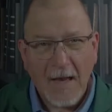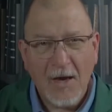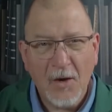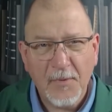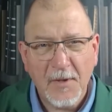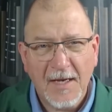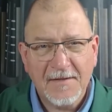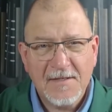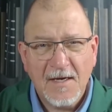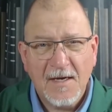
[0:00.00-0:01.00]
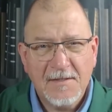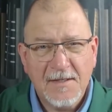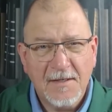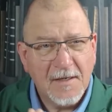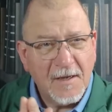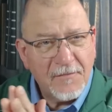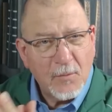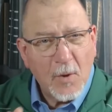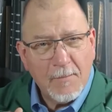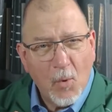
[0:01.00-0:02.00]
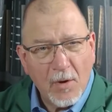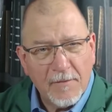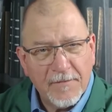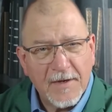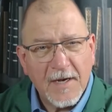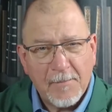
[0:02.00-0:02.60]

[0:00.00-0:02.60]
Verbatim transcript: I hope you like this content. If you want more of it,